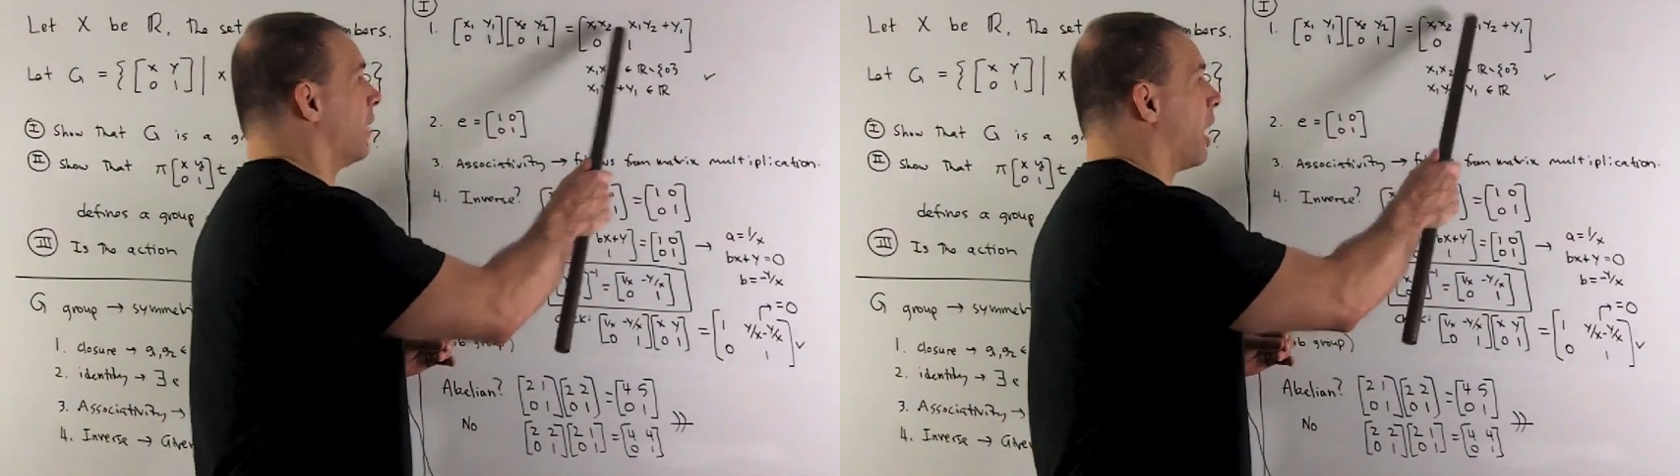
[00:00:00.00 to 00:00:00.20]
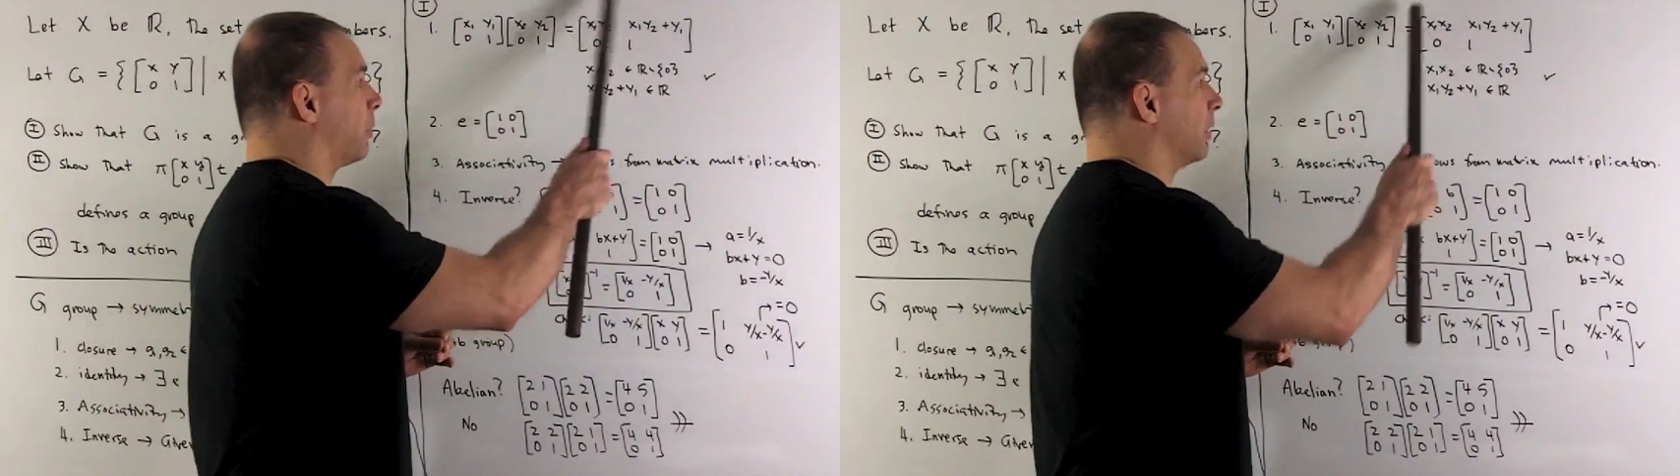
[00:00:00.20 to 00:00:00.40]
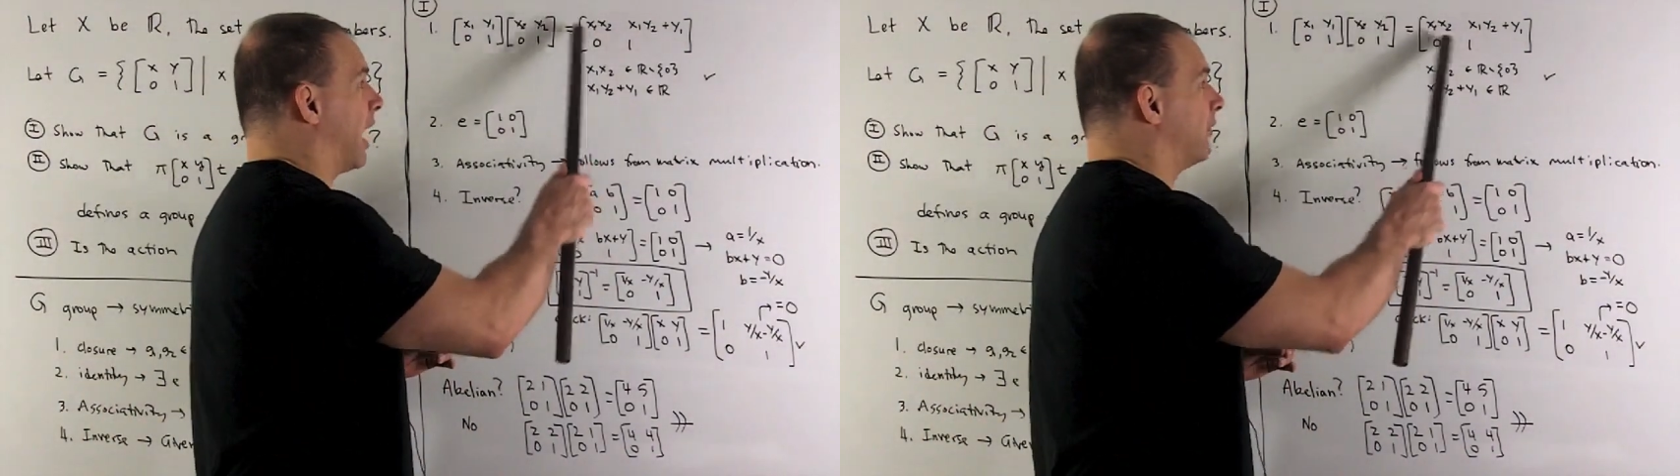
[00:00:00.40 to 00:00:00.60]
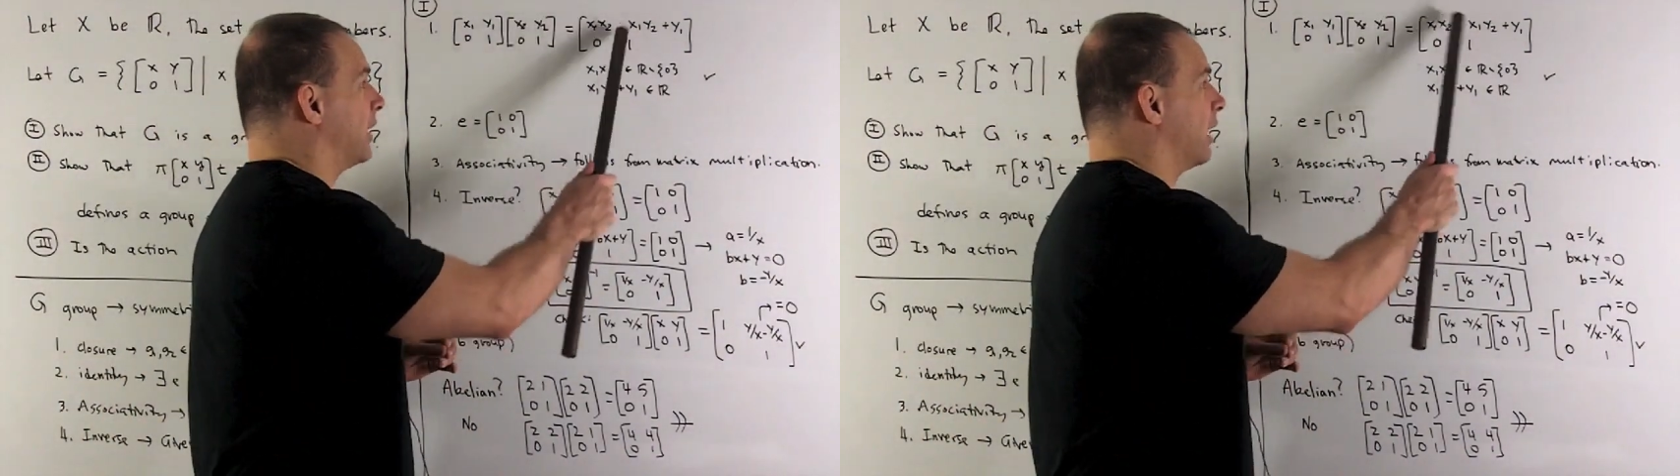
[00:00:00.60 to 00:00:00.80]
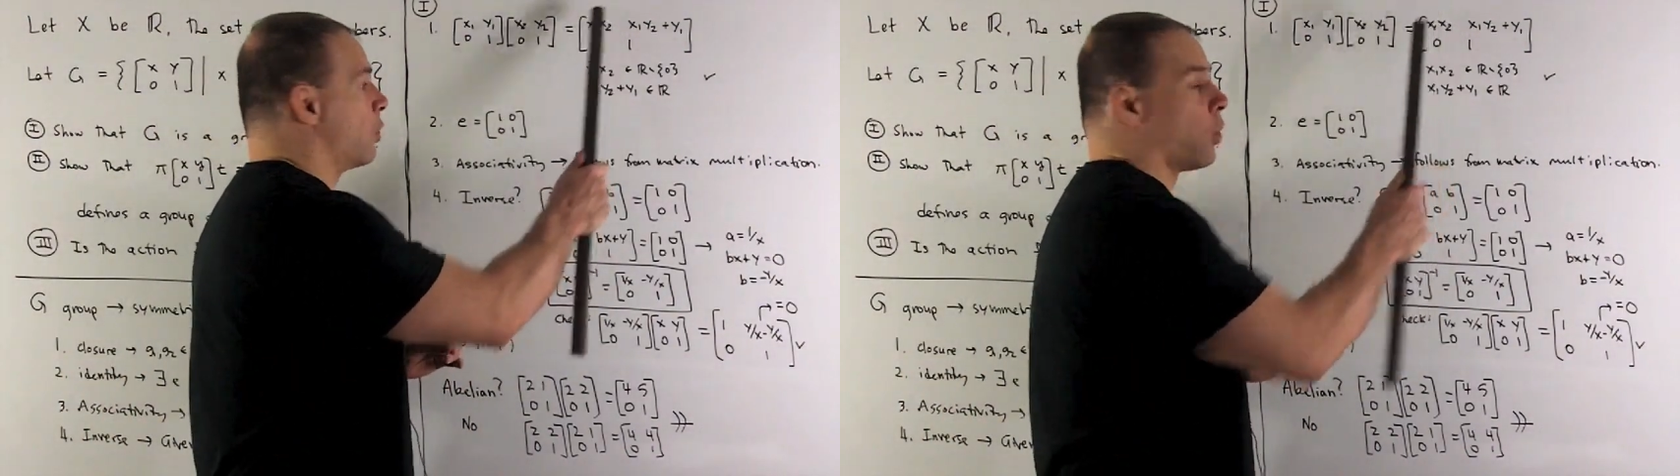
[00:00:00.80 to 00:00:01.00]
the upper
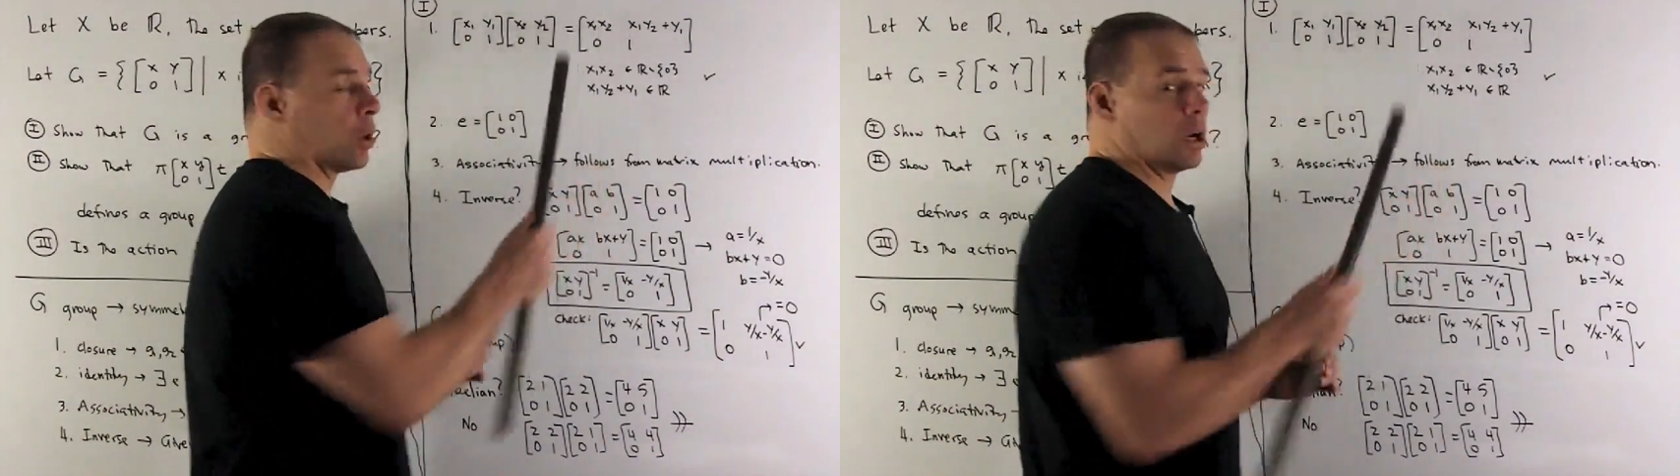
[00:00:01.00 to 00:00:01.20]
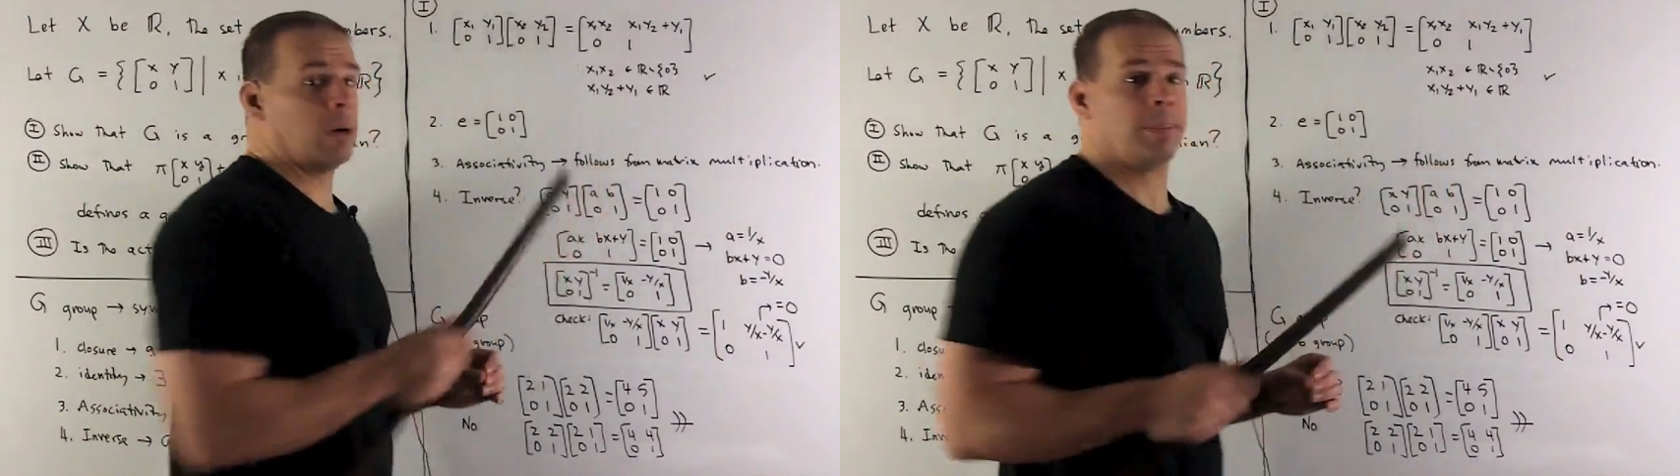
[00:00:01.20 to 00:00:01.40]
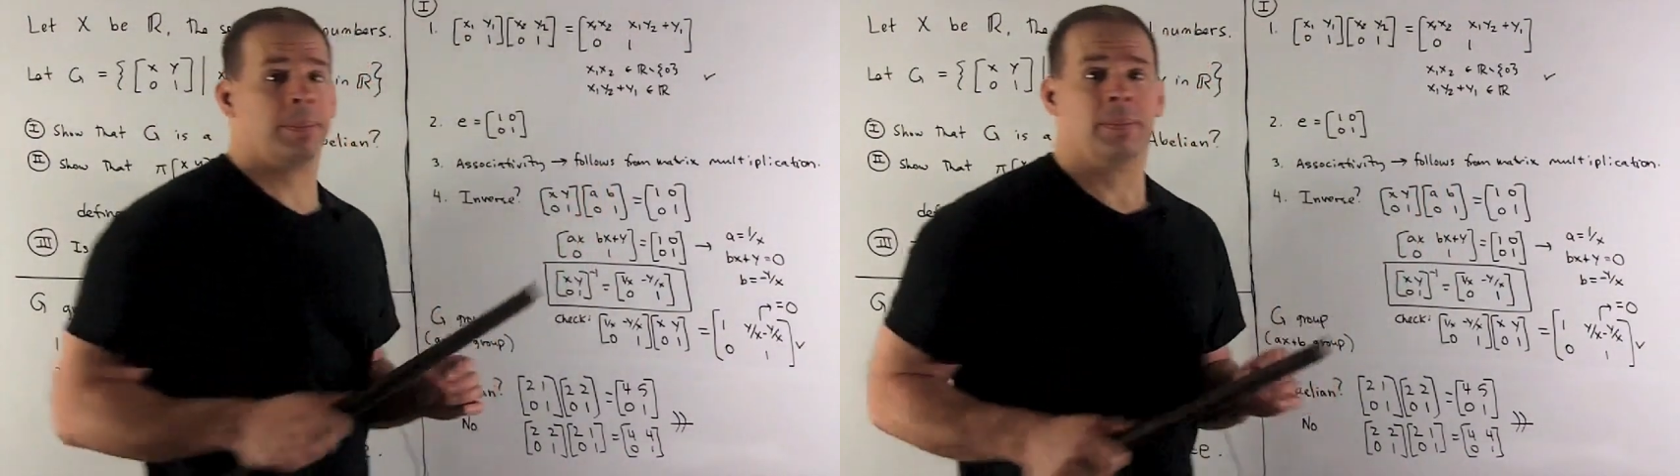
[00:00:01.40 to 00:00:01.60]
left-hand corner